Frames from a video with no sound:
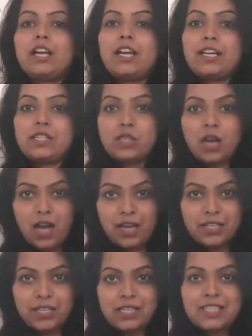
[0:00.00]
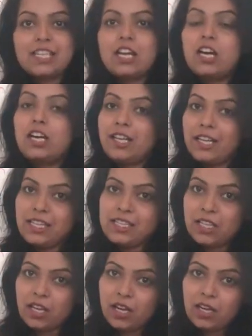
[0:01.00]
it's the highest
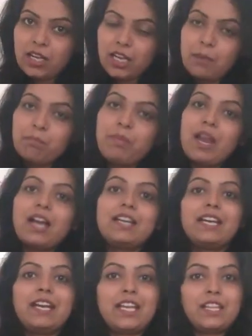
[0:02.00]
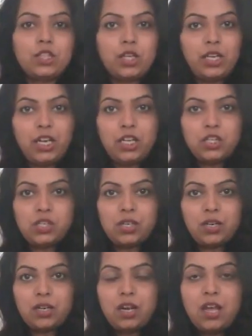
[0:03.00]
reason implanted in the
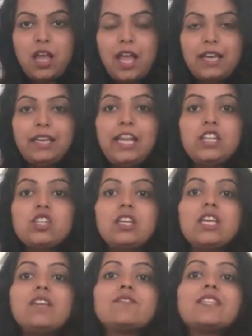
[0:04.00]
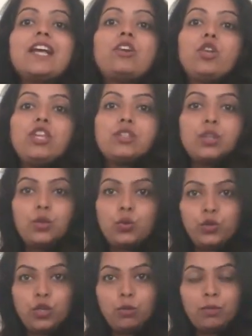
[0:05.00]
nature, and nature gives that reason to
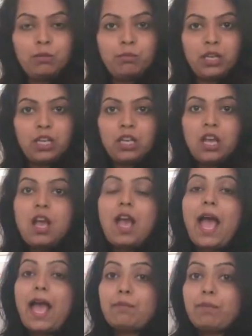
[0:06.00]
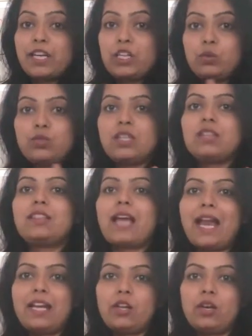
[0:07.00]
human being, and by using
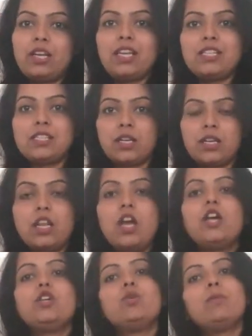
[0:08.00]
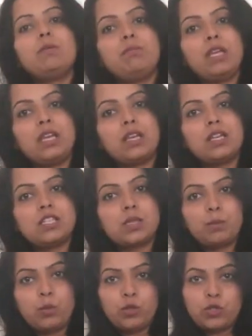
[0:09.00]
that reason, human being is
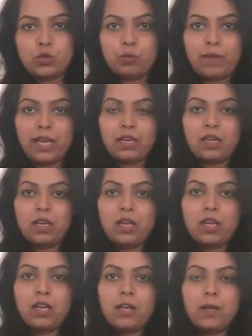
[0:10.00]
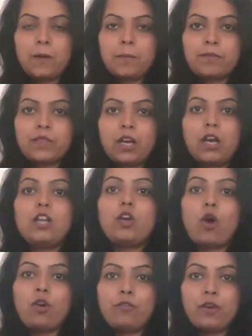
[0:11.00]
supposed to make
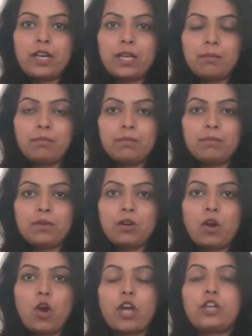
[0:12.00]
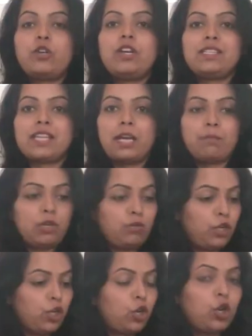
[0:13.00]
law for him or to decide
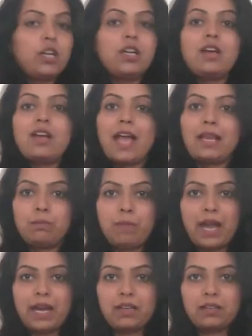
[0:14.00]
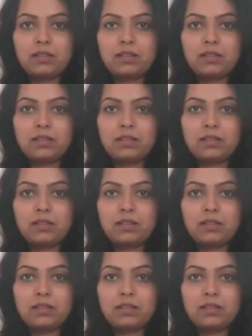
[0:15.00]
between good and bad.